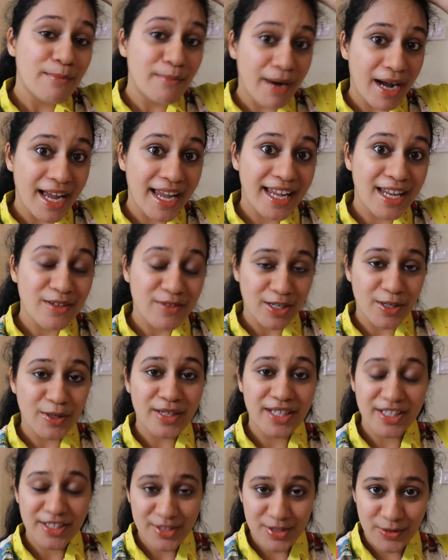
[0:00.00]
my
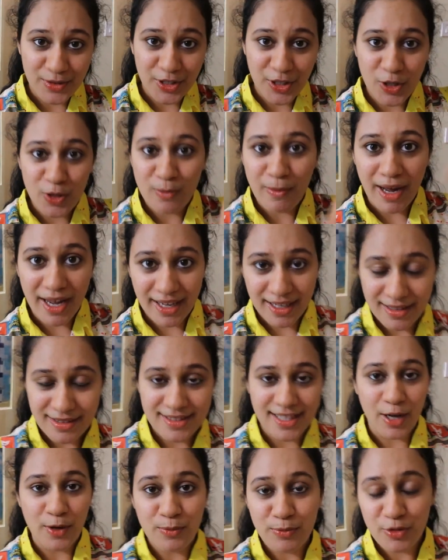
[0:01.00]
recording studio, my
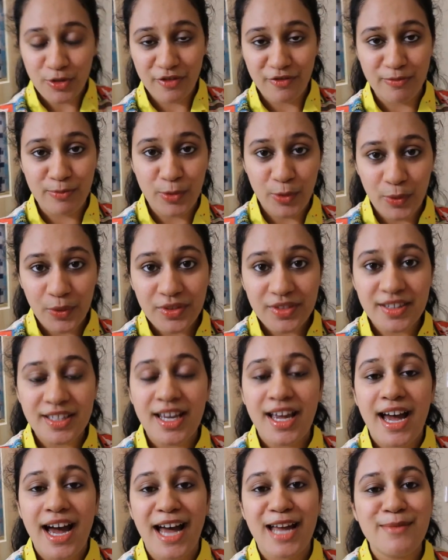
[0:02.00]
soundproof booth.
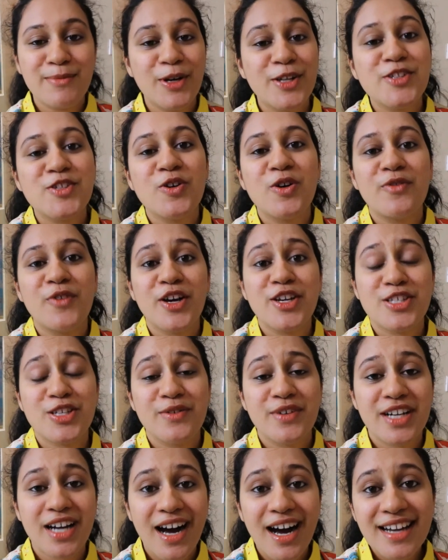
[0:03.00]
I'm also a
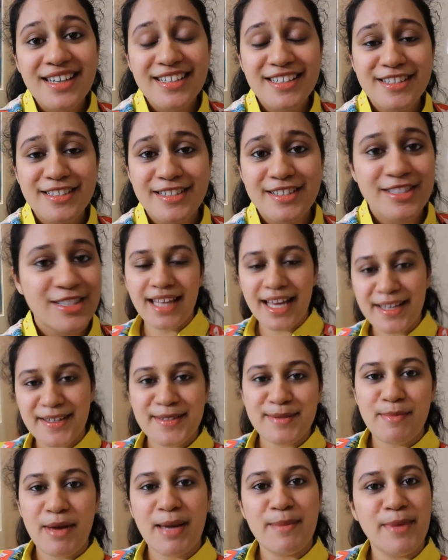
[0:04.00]
voiceover artist, that
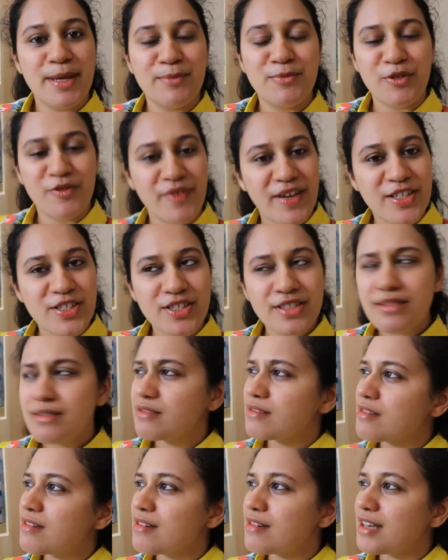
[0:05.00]
is my main profession
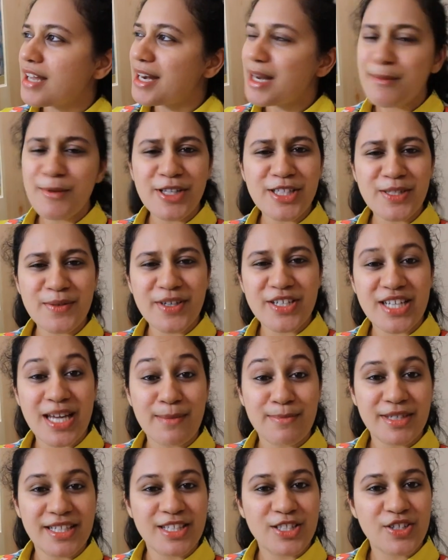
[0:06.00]
and I'm also a
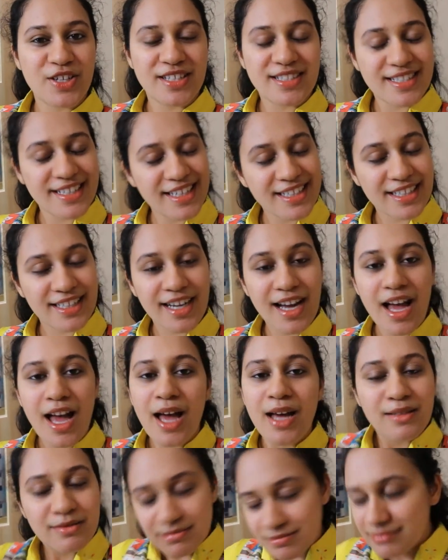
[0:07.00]
Japanese translator
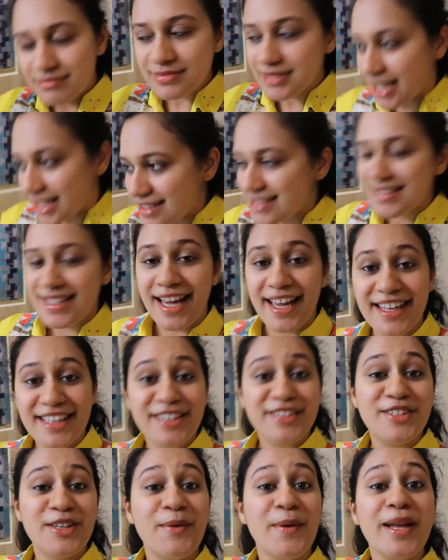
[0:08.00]
that
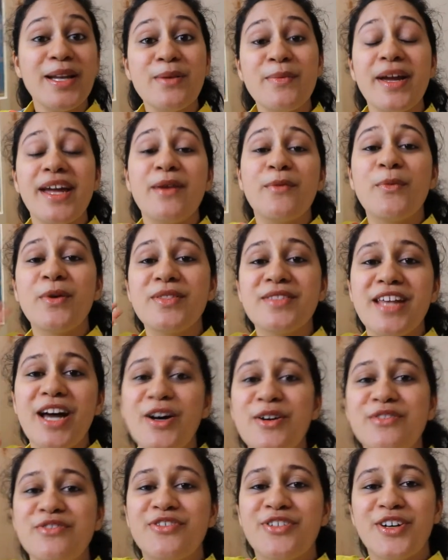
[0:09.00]
aside. So anyway,
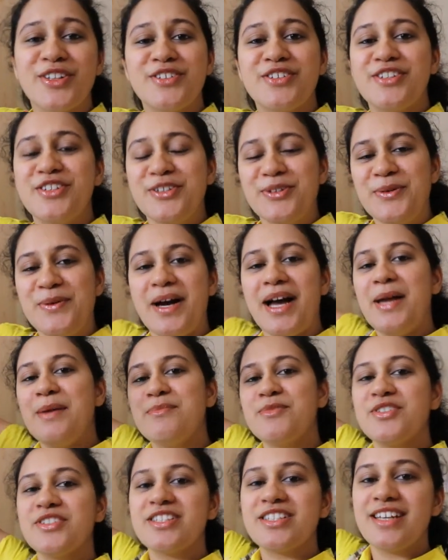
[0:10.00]
without further ado,
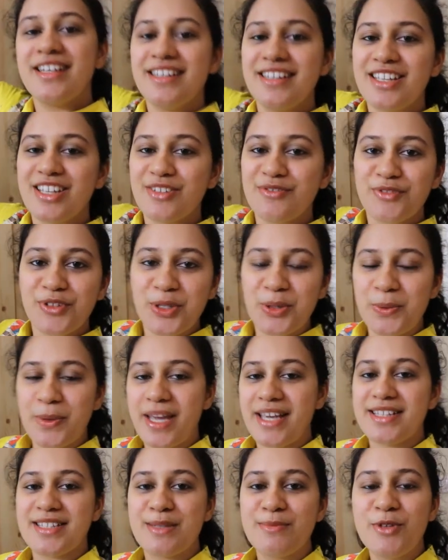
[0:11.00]
I'm just gonna give you
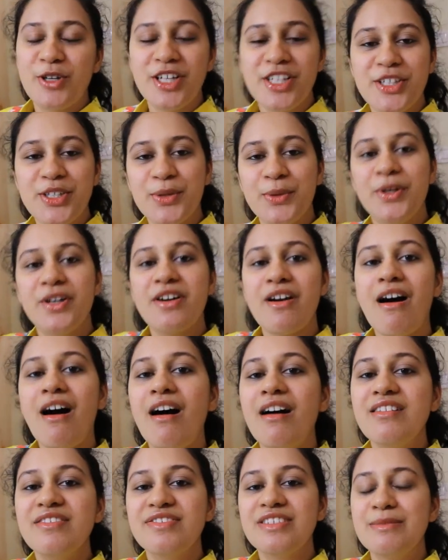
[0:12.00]
a small tour
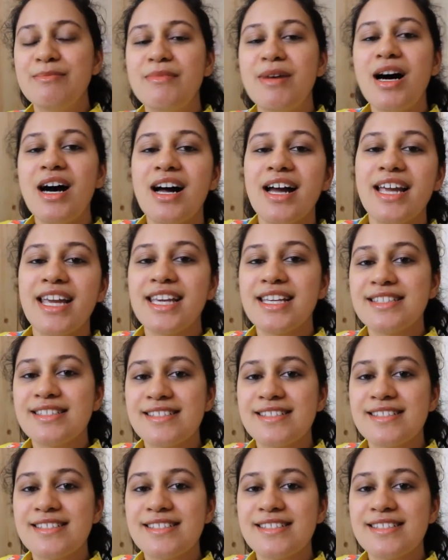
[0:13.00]
of my